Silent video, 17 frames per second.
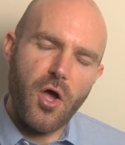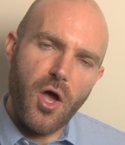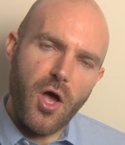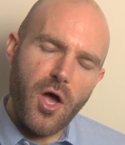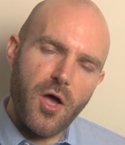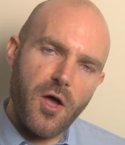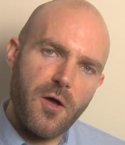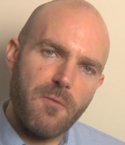
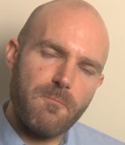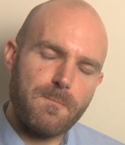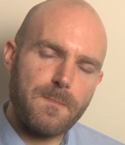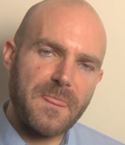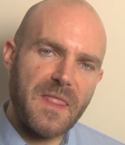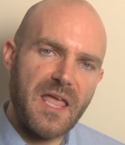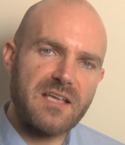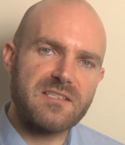
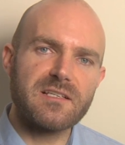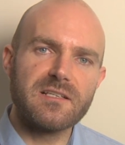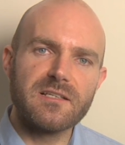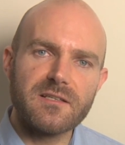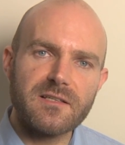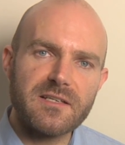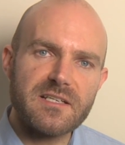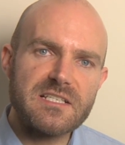As a
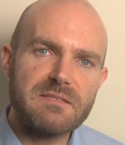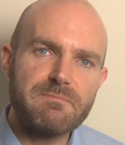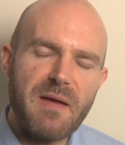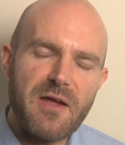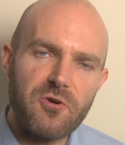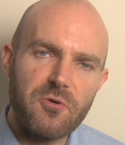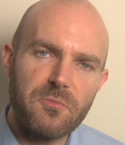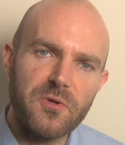little
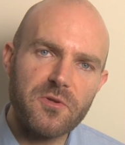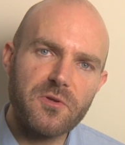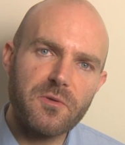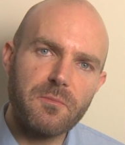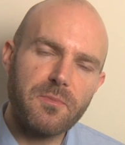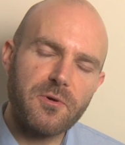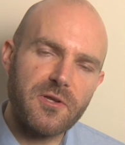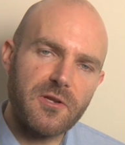
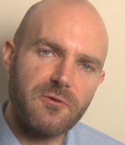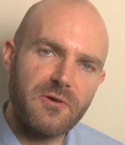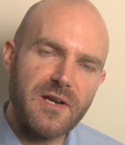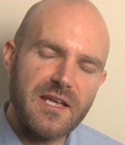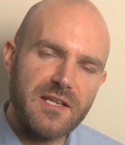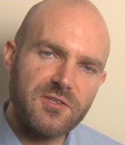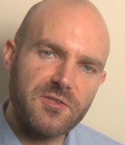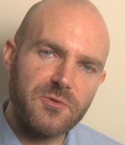experiment, put your
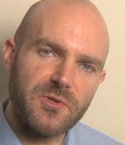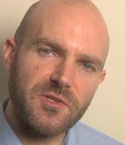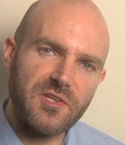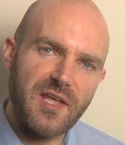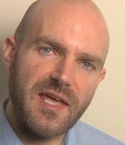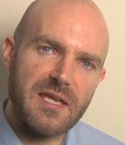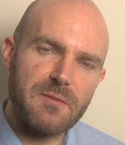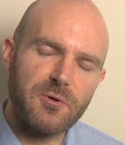ear to a
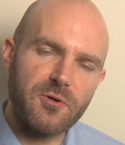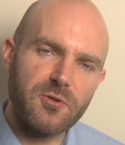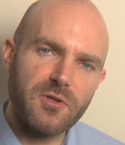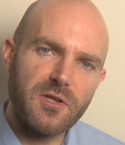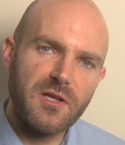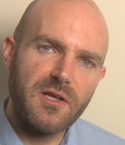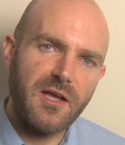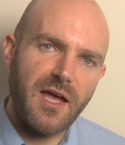
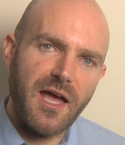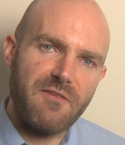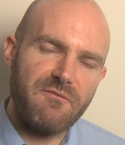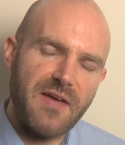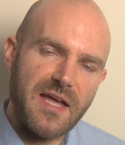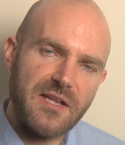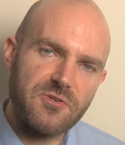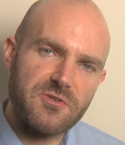table
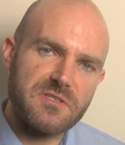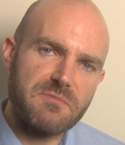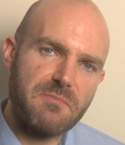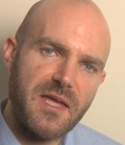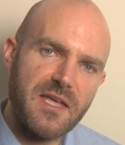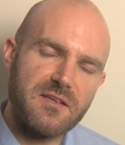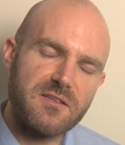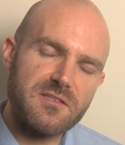and then just
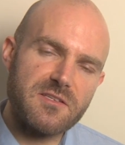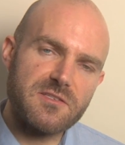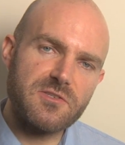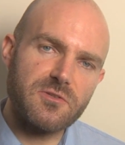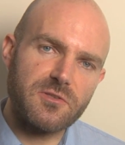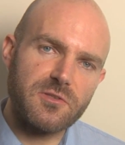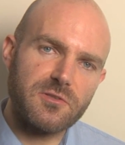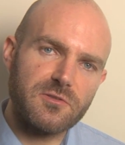make
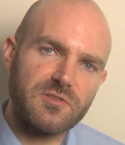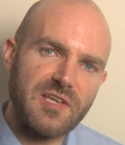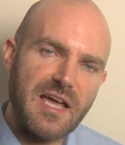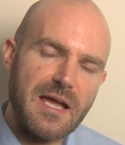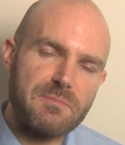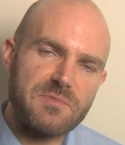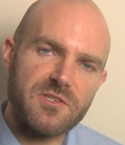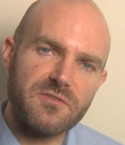subtle
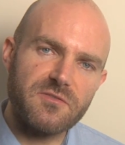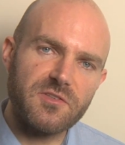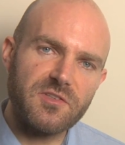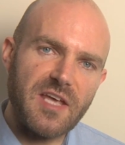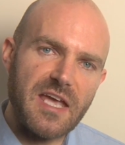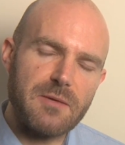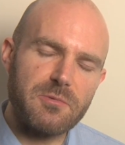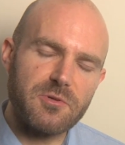taps on the
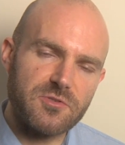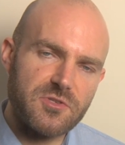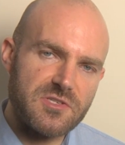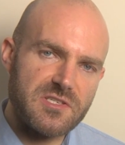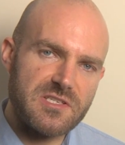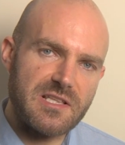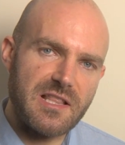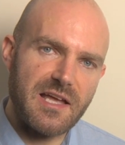table,
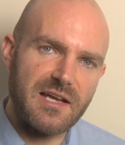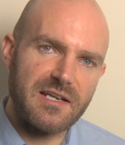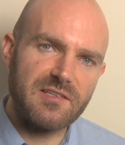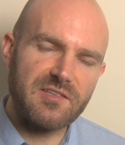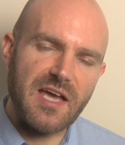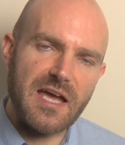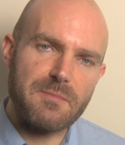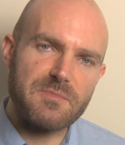just slight
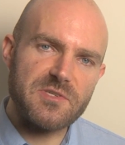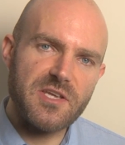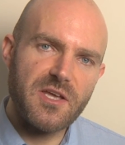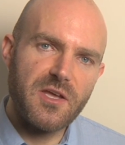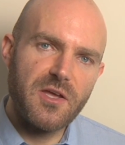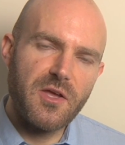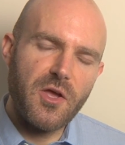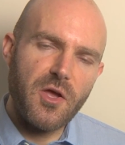taps,
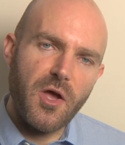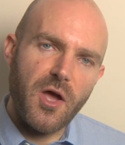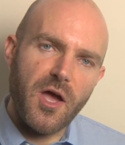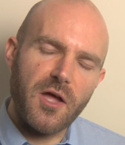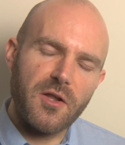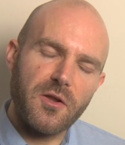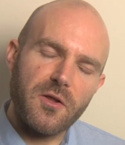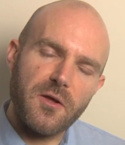
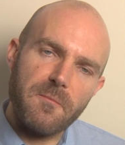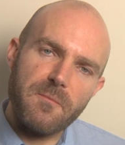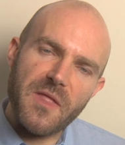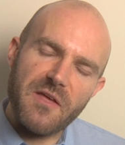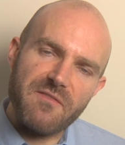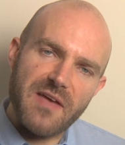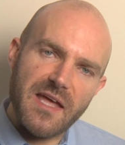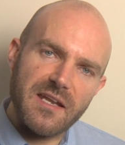and
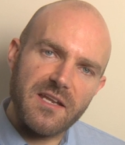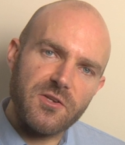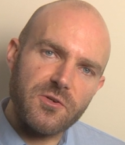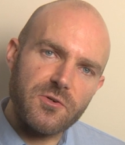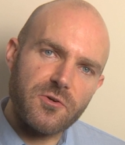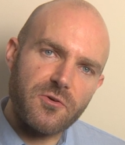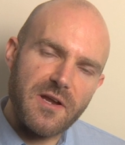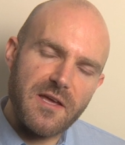then in
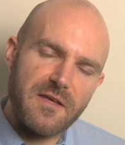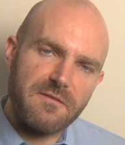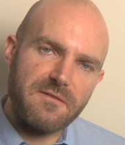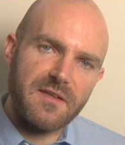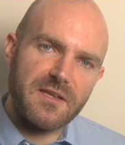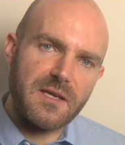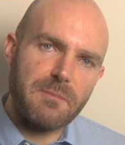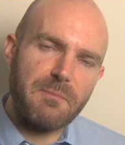your ear
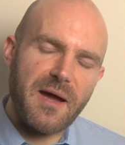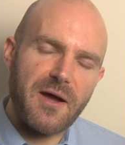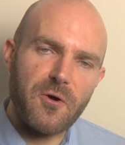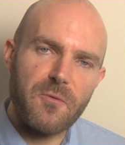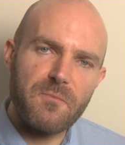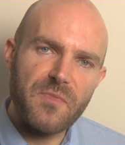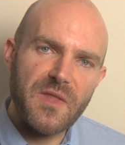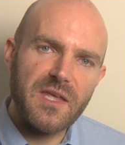think
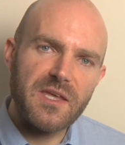about